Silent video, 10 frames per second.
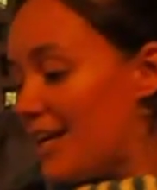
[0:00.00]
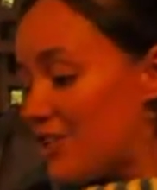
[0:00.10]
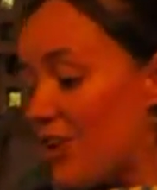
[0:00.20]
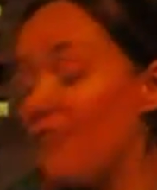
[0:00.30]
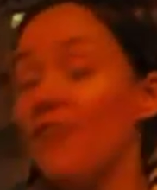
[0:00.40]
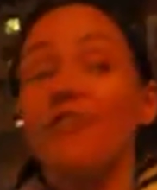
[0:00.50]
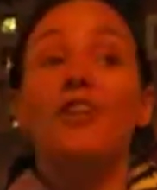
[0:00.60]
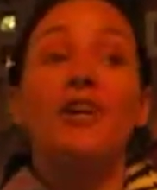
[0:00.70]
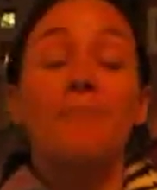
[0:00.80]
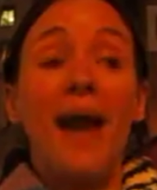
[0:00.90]
so even if they're
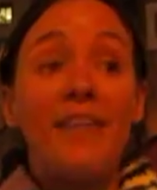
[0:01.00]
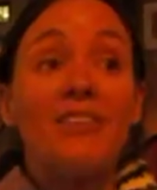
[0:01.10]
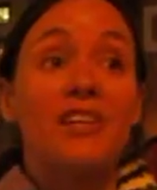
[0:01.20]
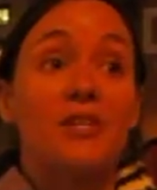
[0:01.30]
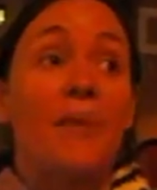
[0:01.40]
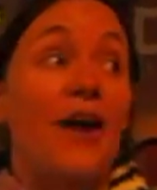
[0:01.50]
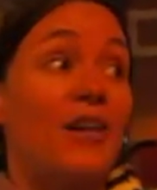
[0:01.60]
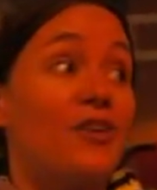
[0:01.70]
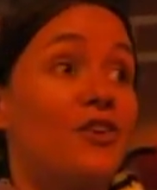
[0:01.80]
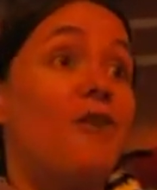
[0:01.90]
hearing bad things about
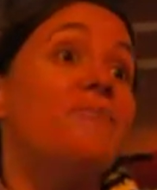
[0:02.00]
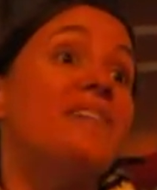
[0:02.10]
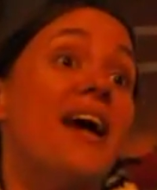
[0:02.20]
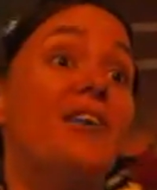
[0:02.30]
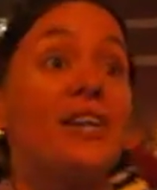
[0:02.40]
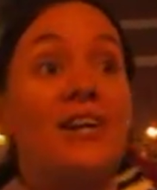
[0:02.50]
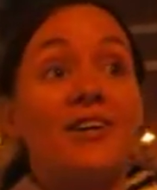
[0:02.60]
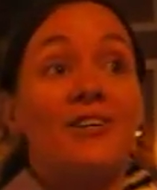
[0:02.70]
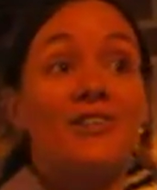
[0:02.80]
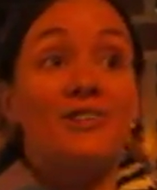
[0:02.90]
it, they're coming down
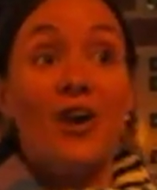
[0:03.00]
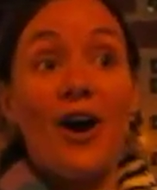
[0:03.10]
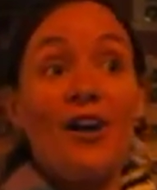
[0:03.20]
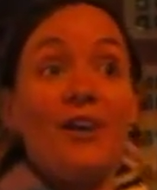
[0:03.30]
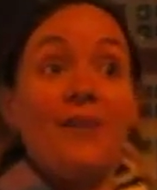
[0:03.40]
here to talk.